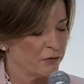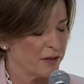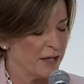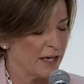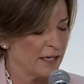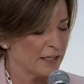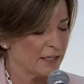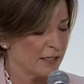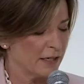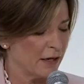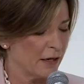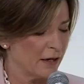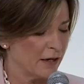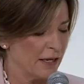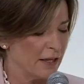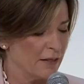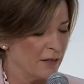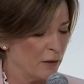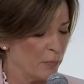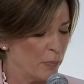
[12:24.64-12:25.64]
that
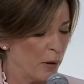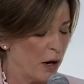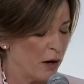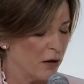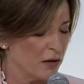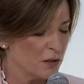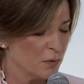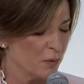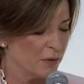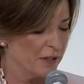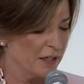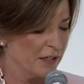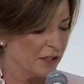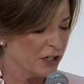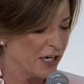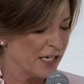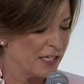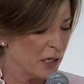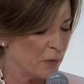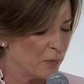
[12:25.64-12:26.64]
in the past when the
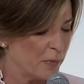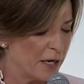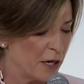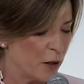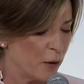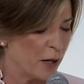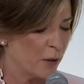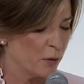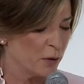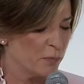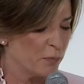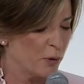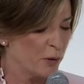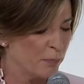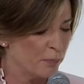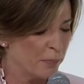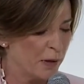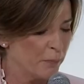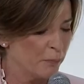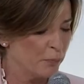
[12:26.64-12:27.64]
JCPOA was
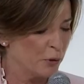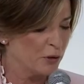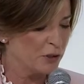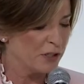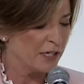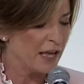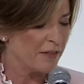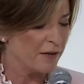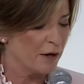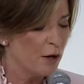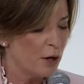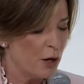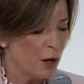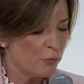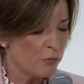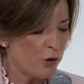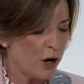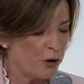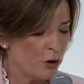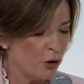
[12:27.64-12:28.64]
being put together.
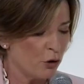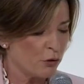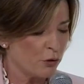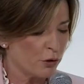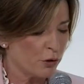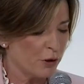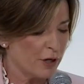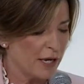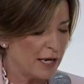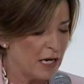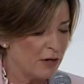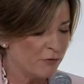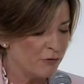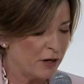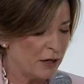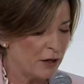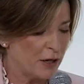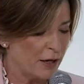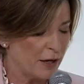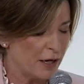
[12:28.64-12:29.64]
Brian Hock, in
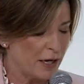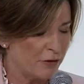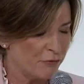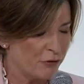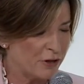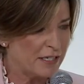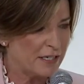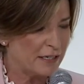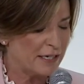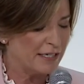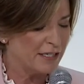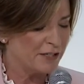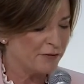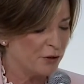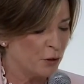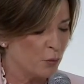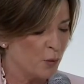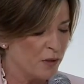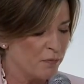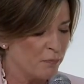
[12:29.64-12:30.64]
a recent
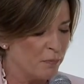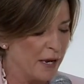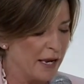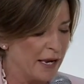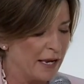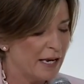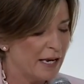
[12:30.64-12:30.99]
interview with me,